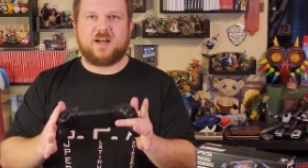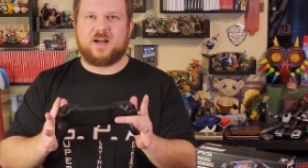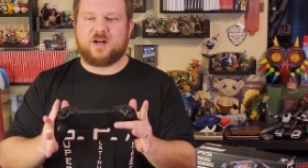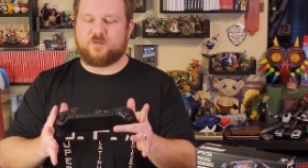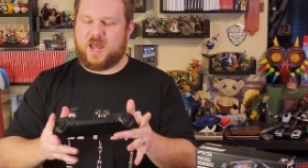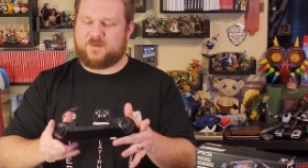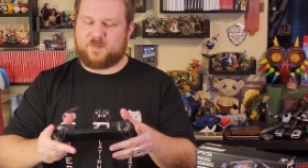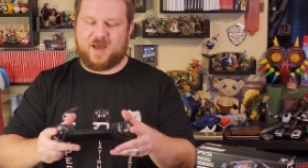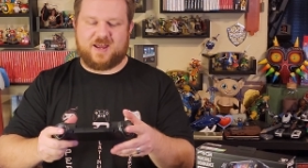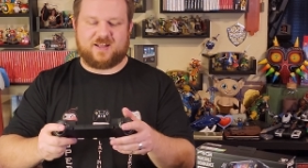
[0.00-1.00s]
uh, right off the
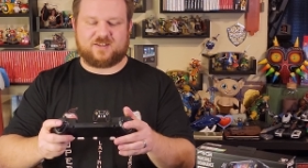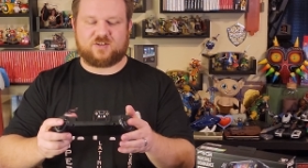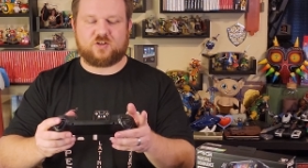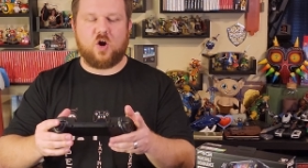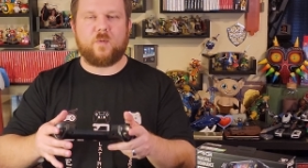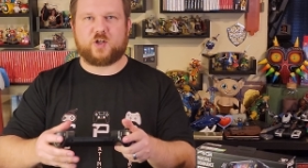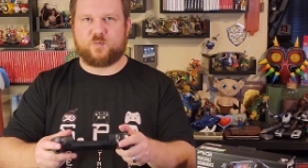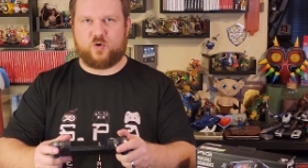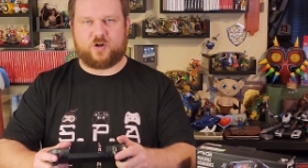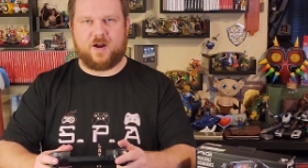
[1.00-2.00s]
bat, it's so much
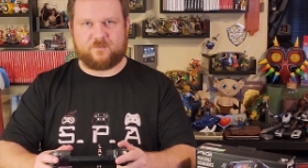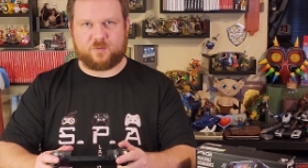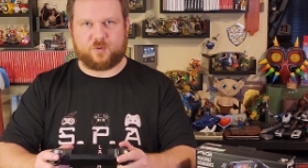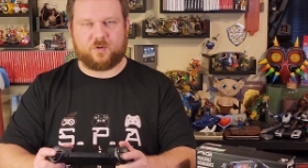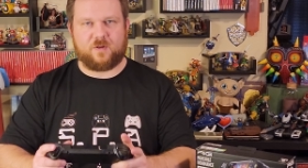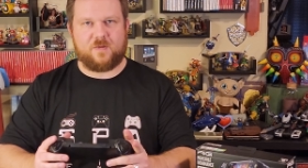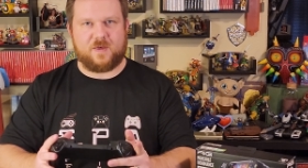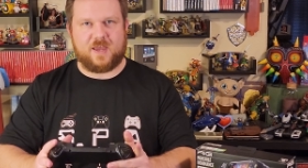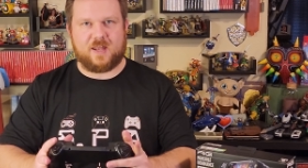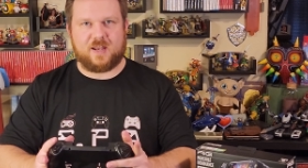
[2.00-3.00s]
more comfortable
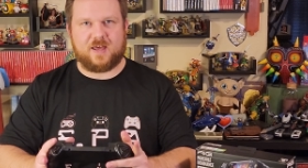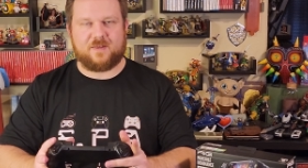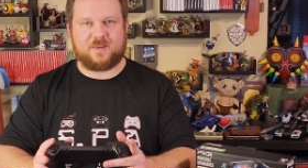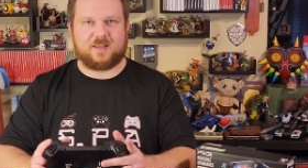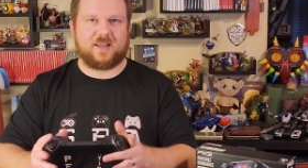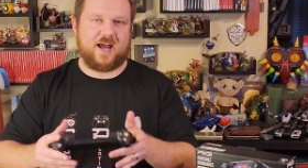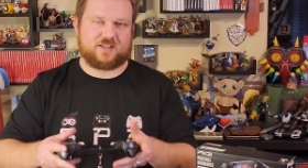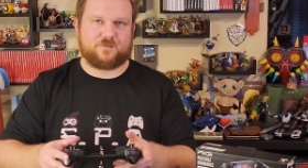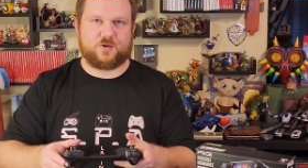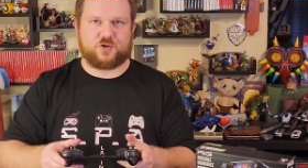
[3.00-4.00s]
than the
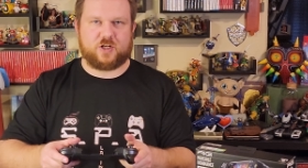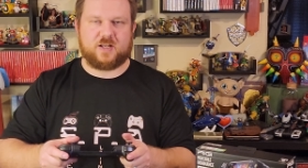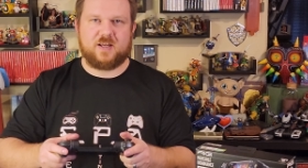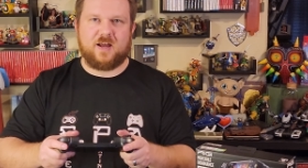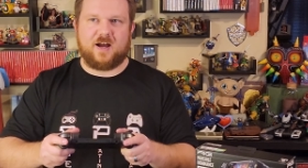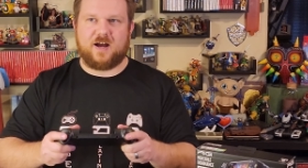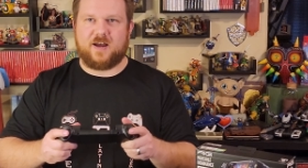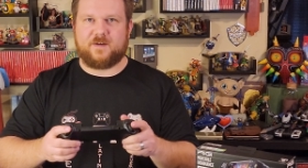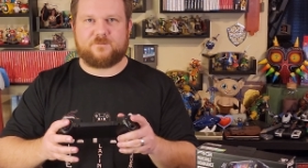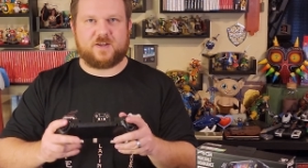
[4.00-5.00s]
last version. Uh,
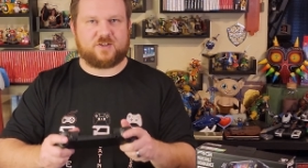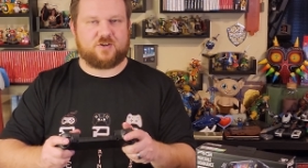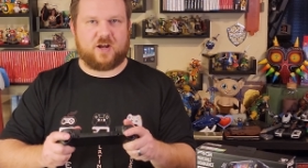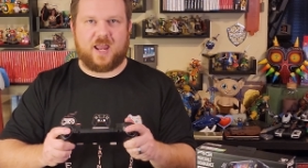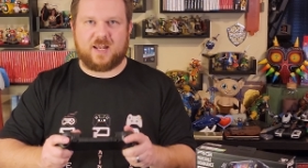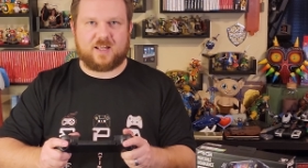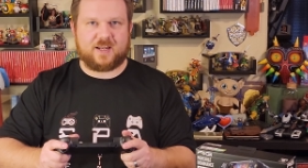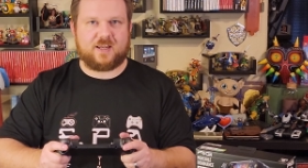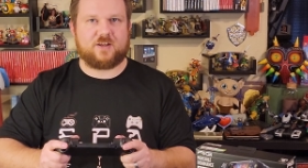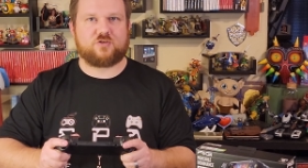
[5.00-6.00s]
it fits in your hand
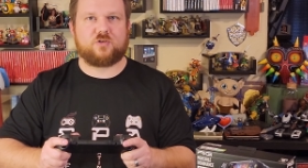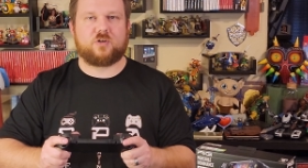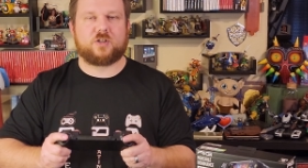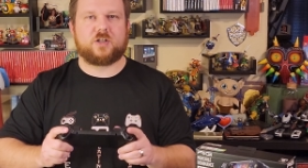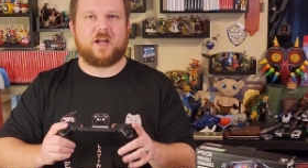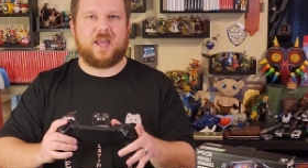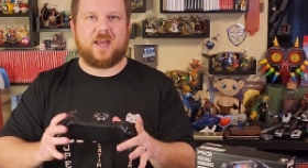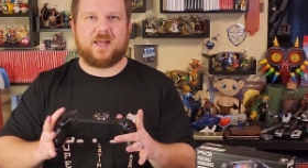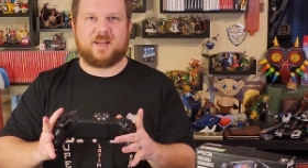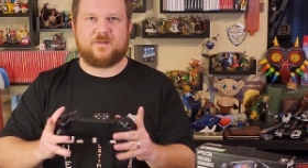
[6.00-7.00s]
like a controller,
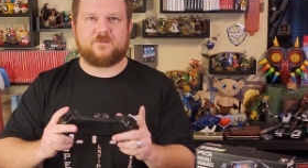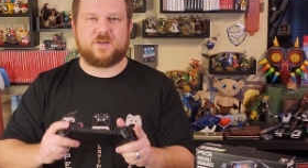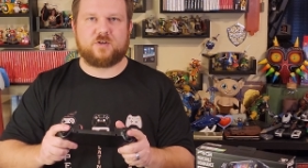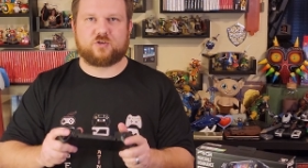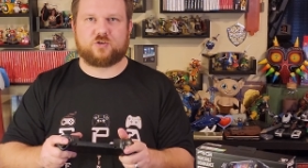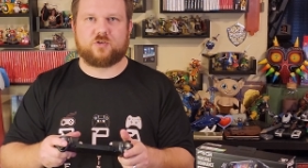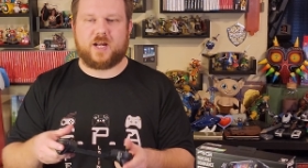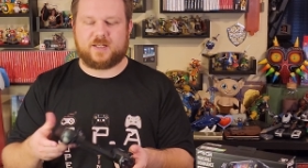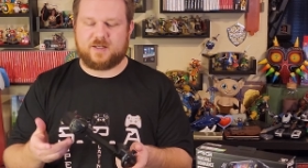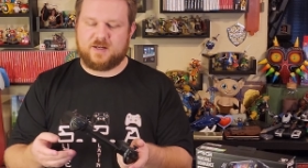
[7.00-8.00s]
and it feels
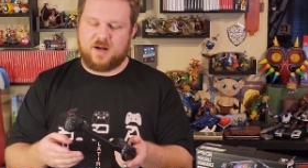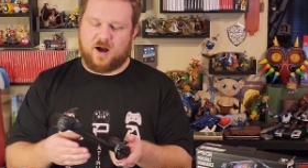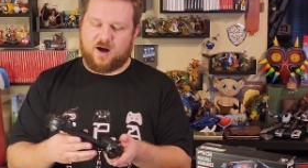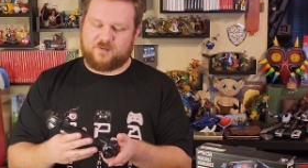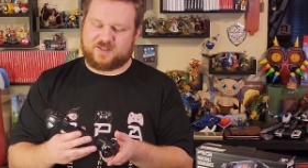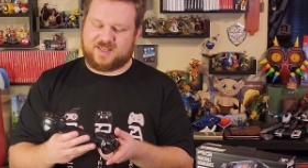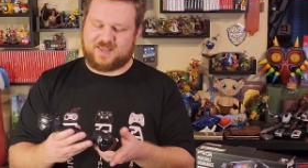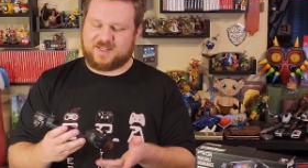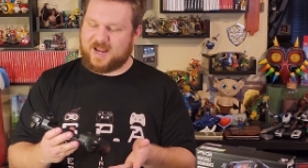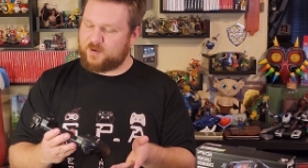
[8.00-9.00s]
great. Obviously,
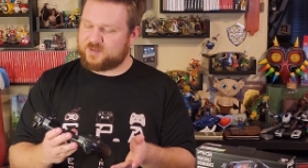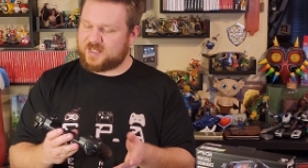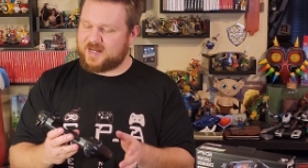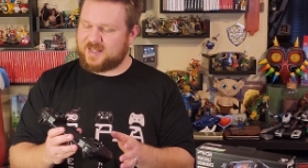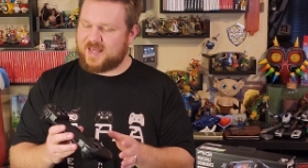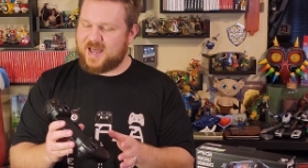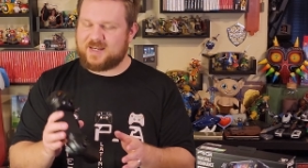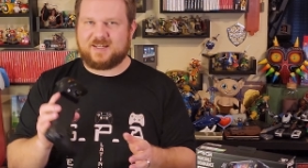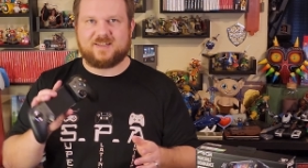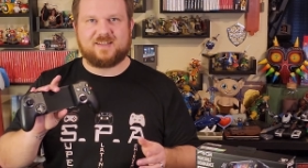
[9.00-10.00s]
the downside to
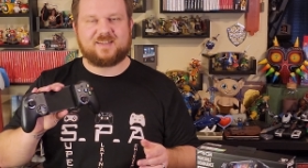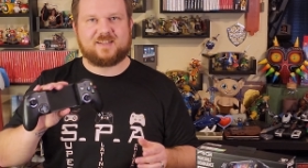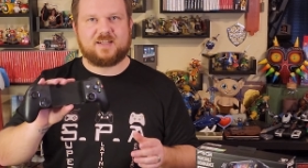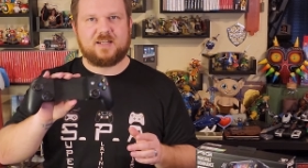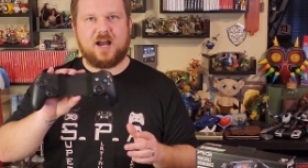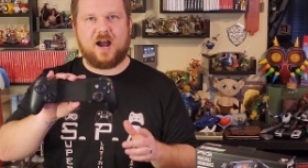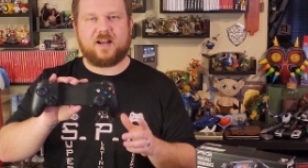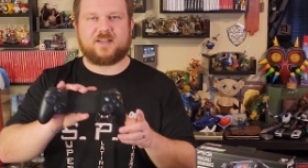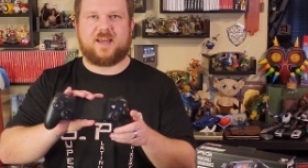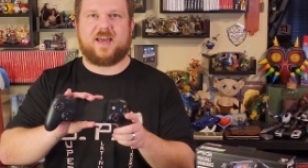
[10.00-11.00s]
that is it's
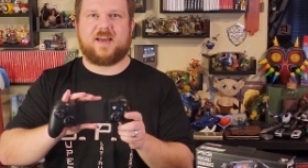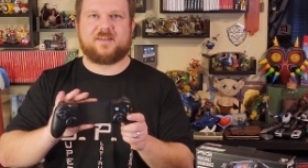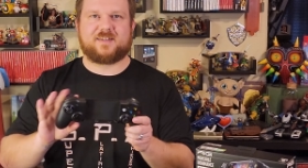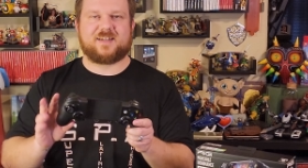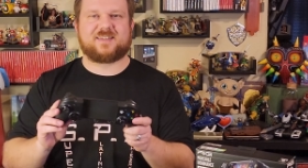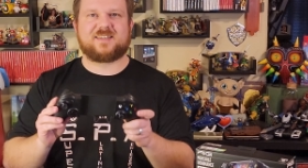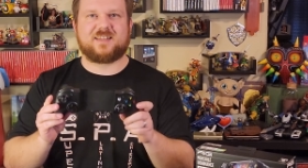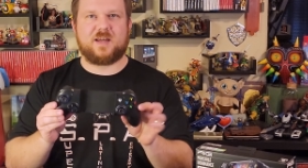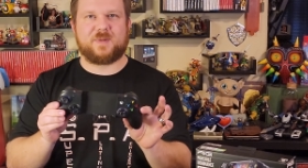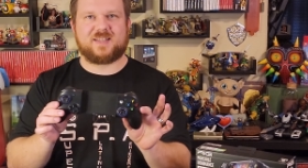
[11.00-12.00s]
not as uh,
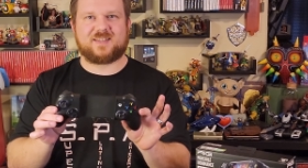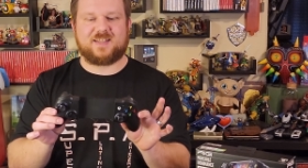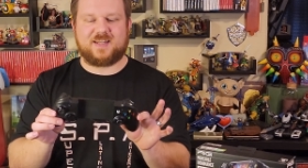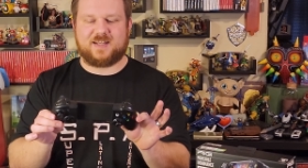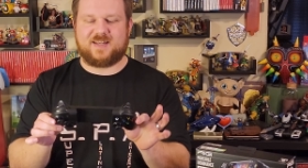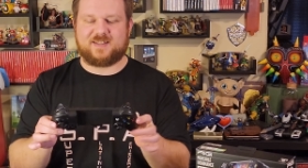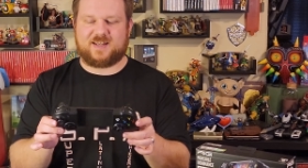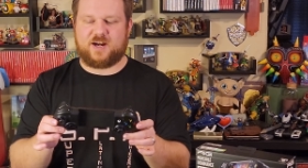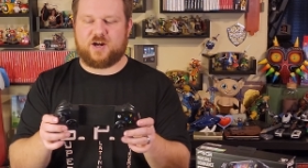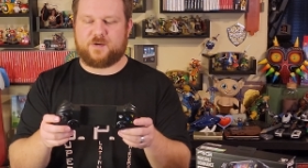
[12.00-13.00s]
slim and sleek and easy
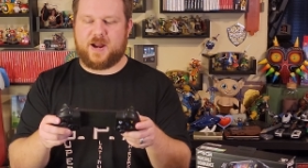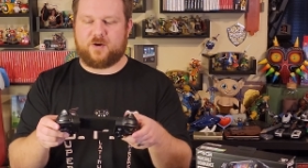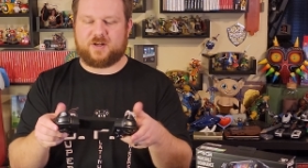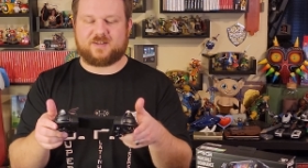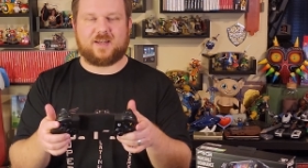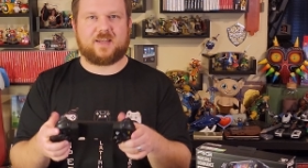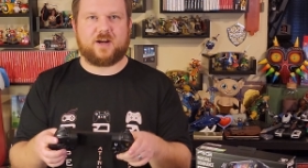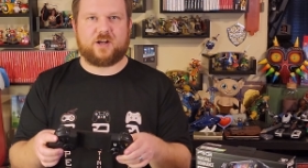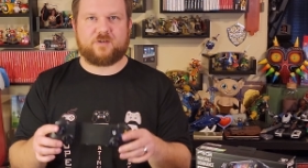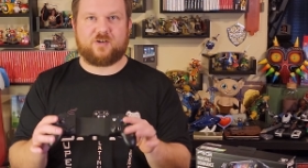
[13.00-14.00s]
to carry around. It's like
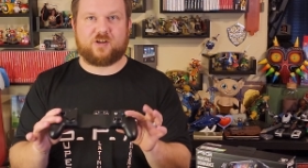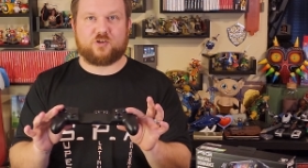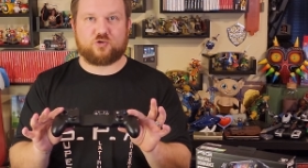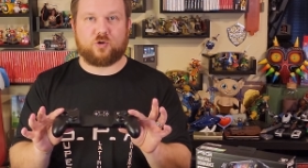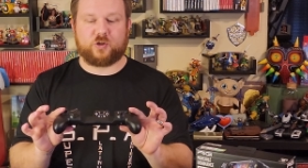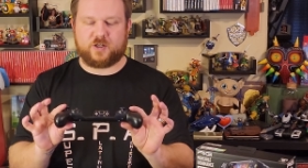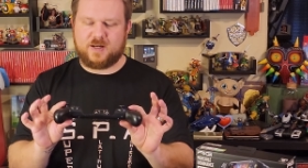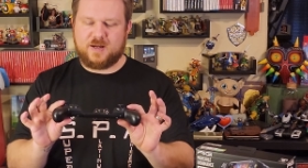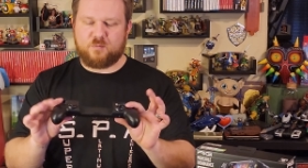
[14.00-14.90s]
carrying around a controller